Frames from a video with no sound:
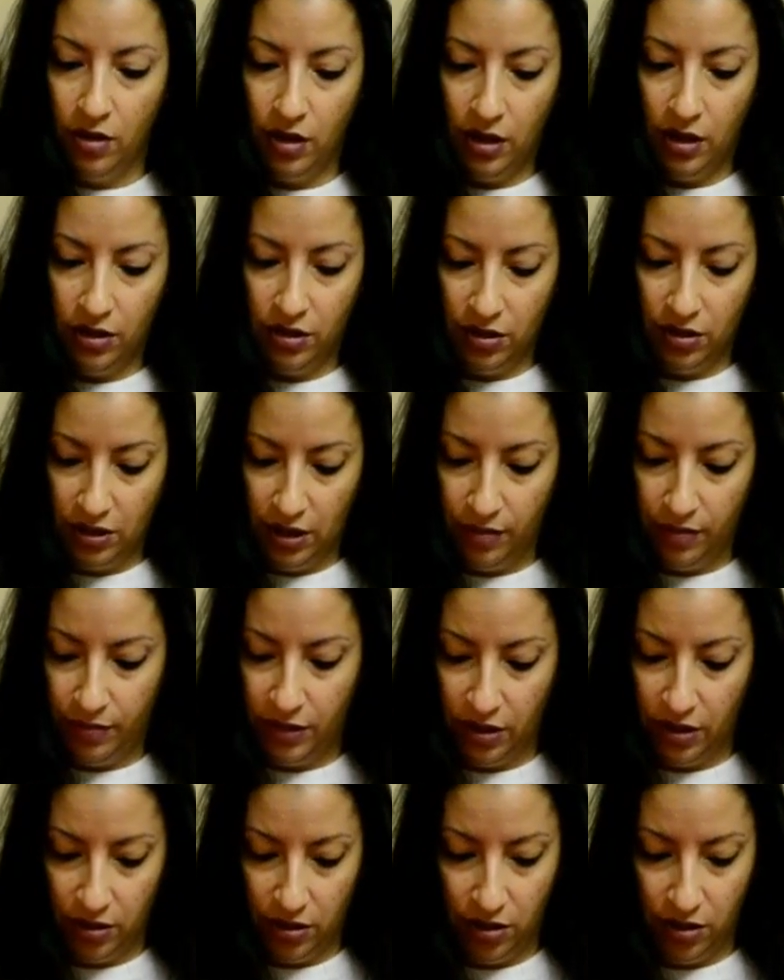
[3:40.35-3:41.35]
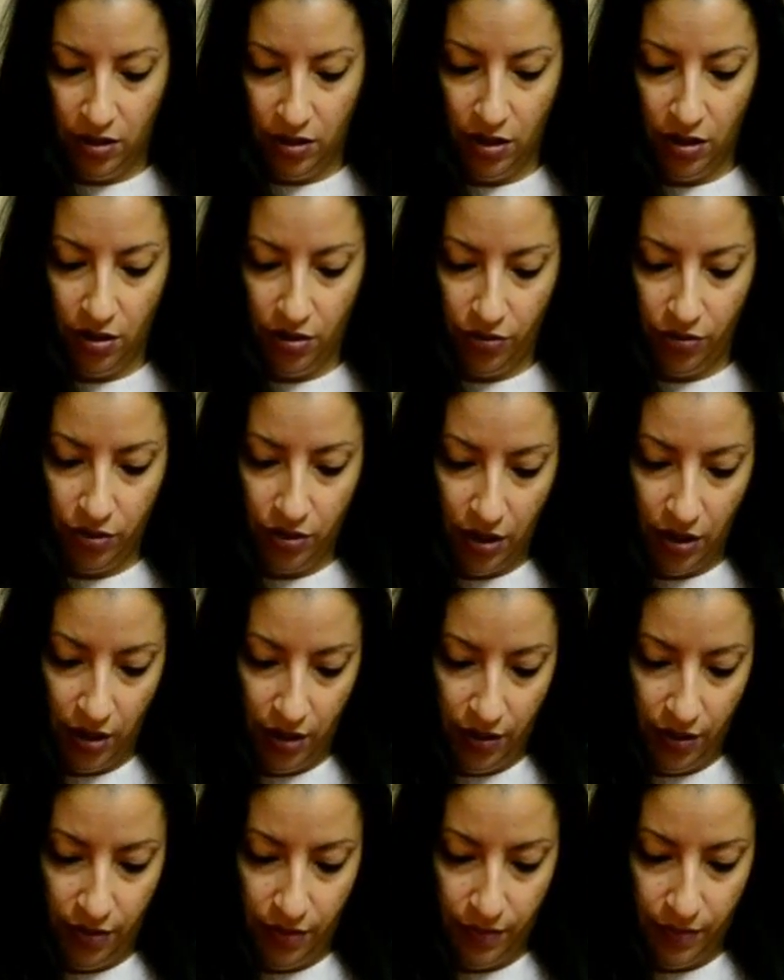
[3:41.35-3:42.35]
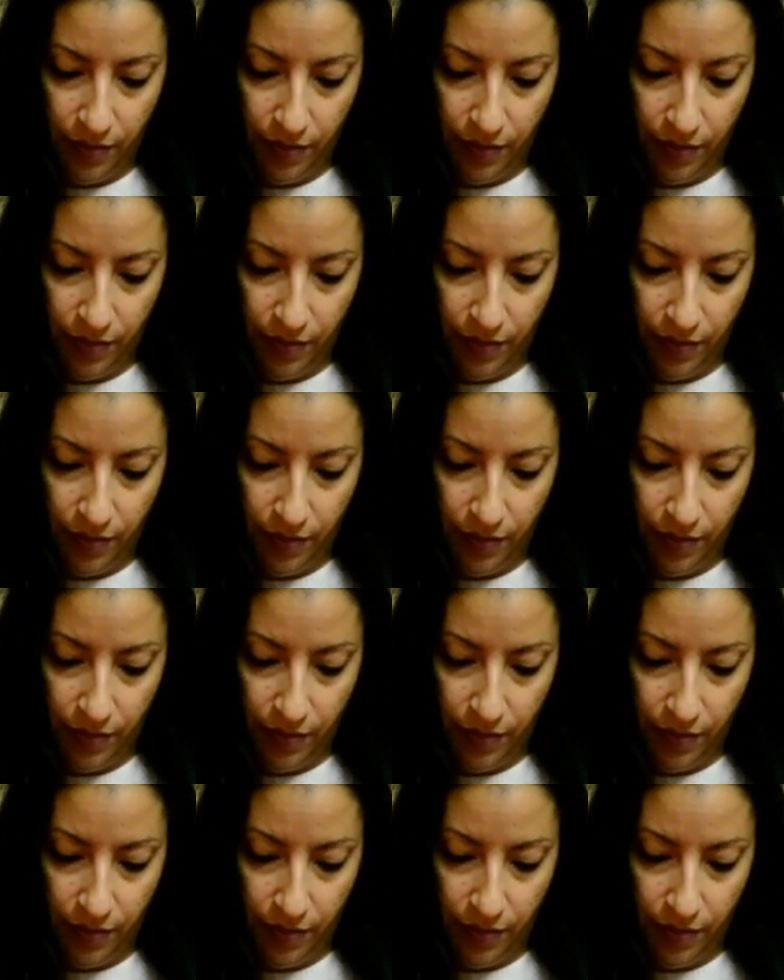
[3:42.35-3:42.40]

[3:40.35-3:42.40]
And the same thing to the other side.